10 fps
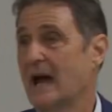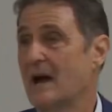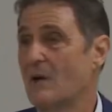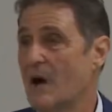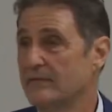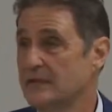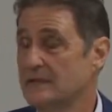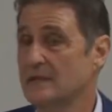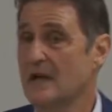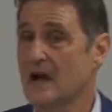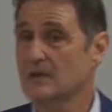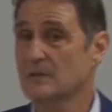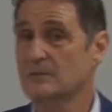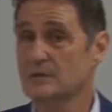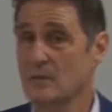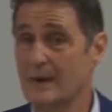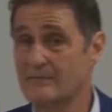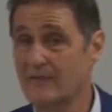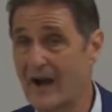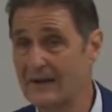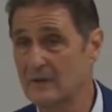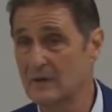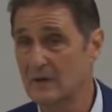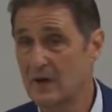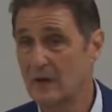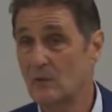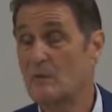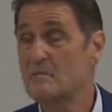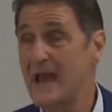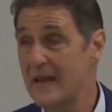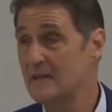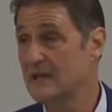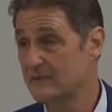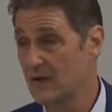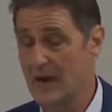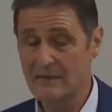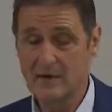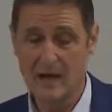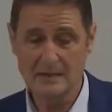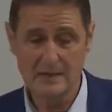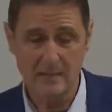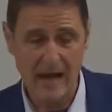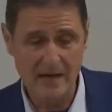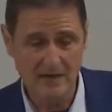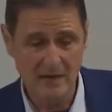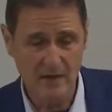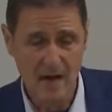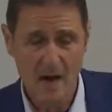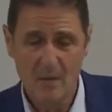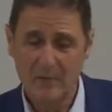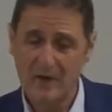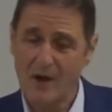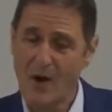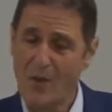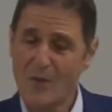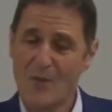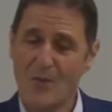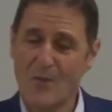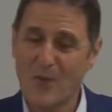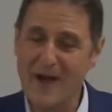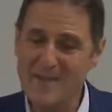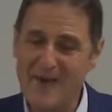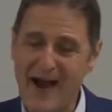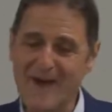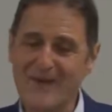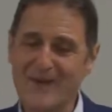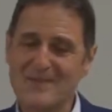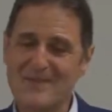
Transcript: how often does a doctor prescribe fiber? Well, maybe if you have constipation, but what about